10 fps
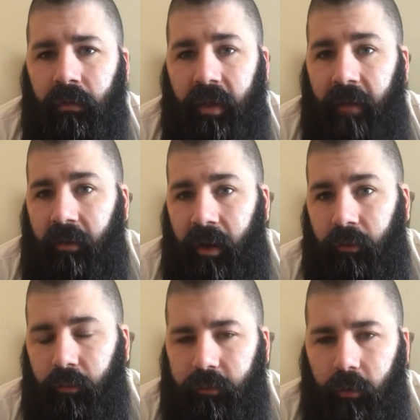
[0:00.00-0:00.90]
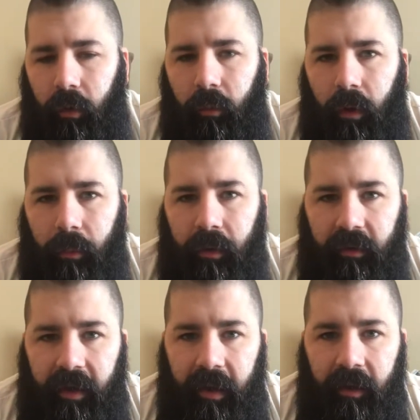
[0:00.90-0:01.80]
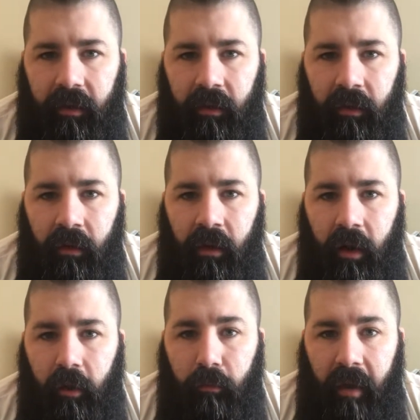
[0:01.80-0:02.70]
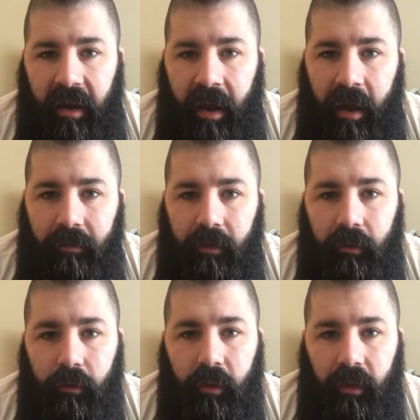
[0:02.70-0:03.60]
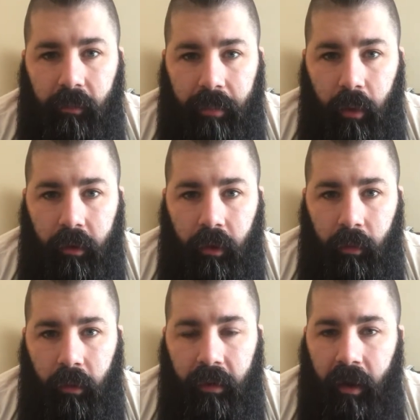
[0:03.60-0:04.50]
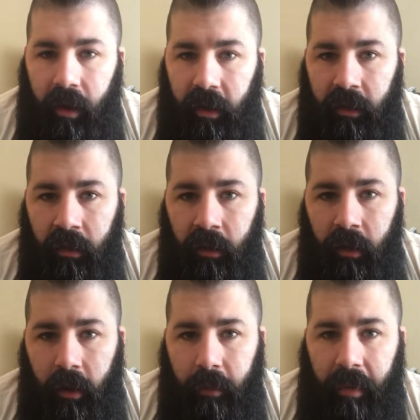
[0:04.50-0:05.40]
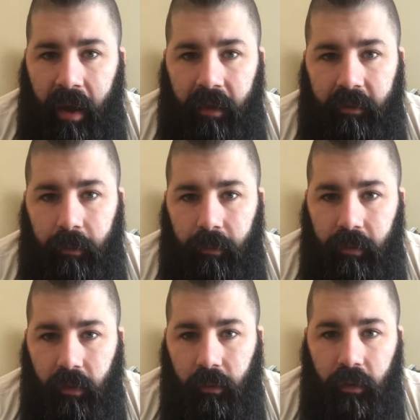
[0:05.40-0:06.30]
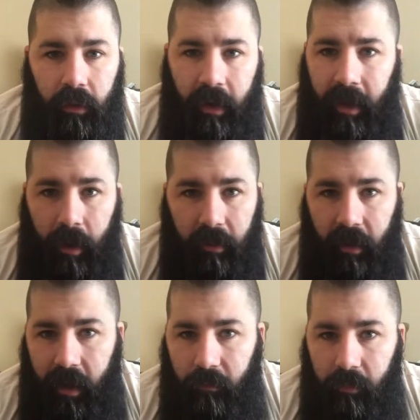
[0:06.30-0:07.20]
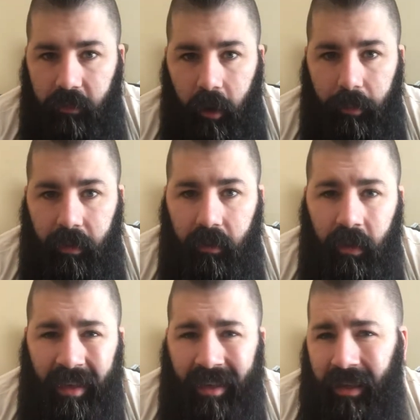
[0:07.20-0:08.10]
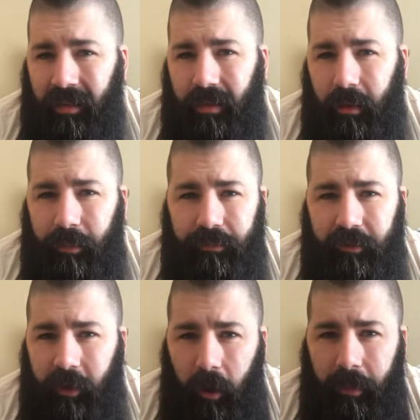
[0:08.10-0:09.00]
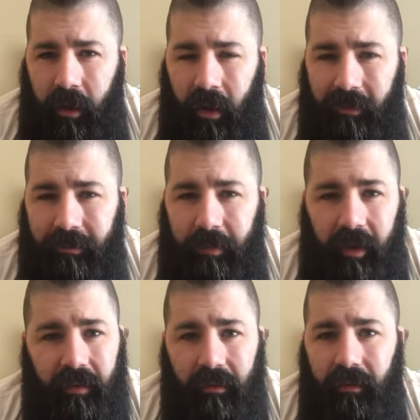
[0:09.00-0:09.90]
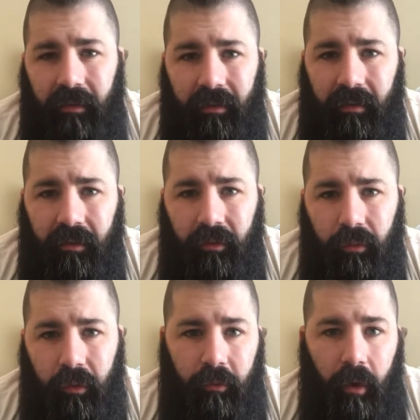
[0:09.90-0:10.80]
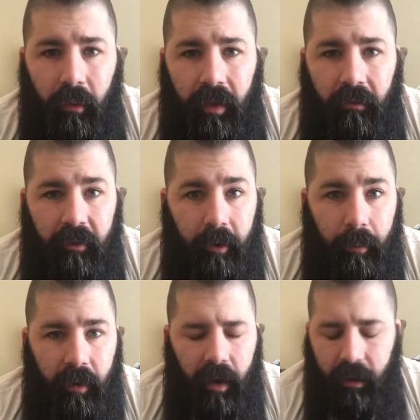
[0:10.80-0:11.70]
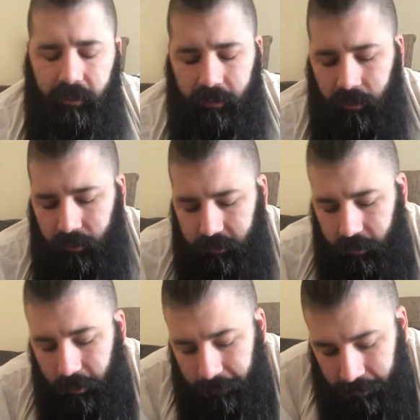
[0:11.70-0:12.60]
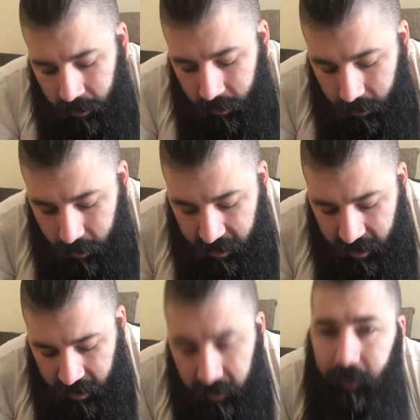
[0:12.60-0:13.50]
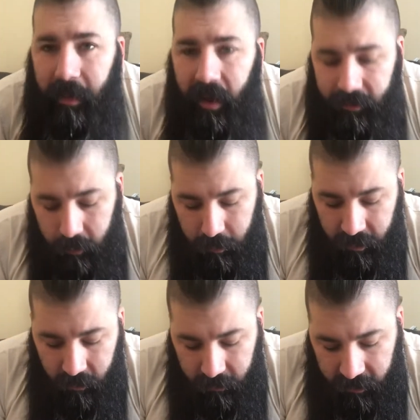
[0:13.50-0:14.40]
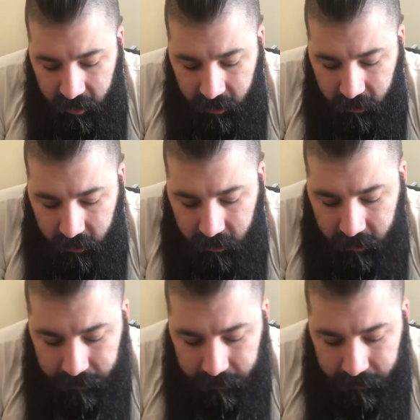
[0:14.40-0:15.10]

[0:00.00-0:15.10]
They have an actual store where I'm going to take all of my knives, including the Boker one that I unboxed and reviewed, and I'm going to have them sharpened. They're sharp enough, but what's wrong with having sharper knives? So let me get this box open and we'll take a look.